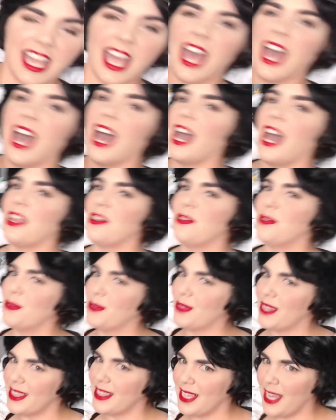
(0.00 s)
I knew
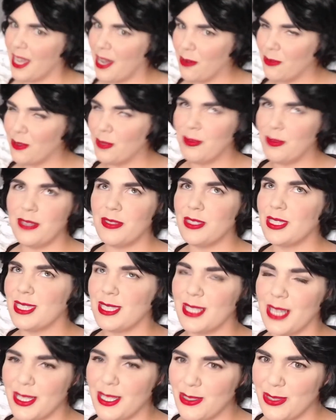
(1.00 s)
that they all would be
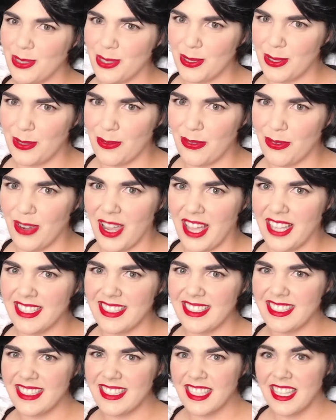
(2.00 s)
such good
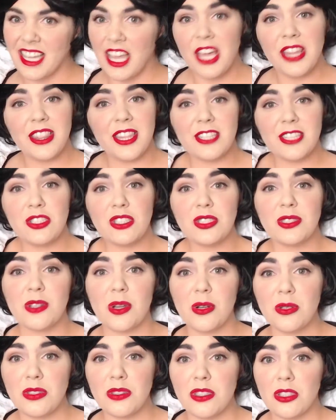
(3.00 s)
friends. That just
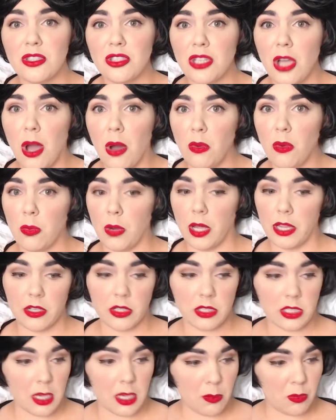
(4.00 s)
goes to show whether
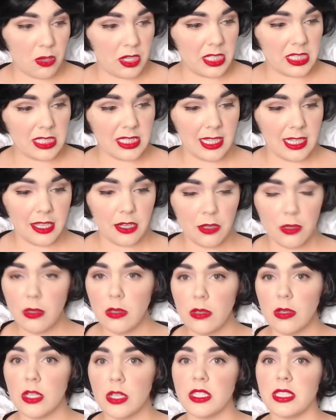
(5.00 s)
someone is little
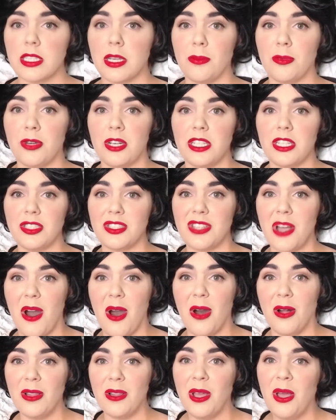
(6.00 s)
or someone is
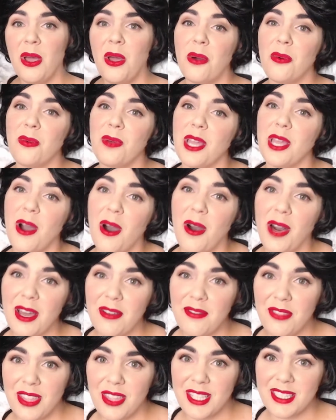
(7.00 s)
tall, we all have
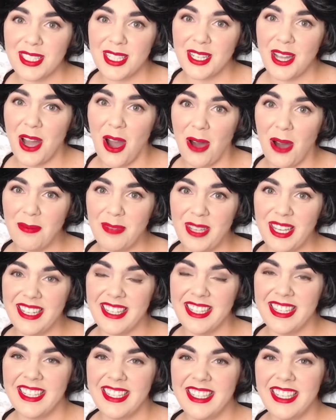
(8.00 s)
things in common.
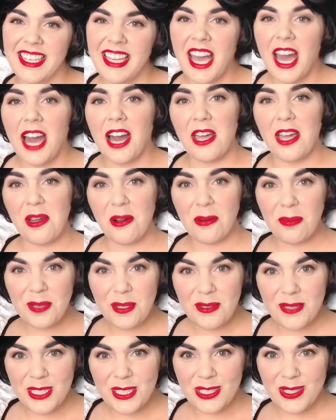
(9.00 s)
I hope you
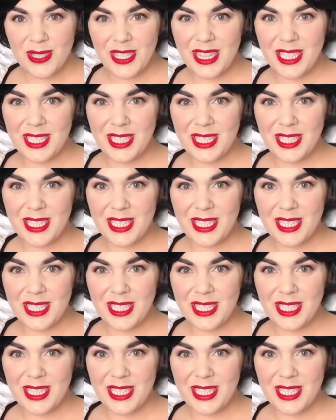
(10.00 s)
enjoyed this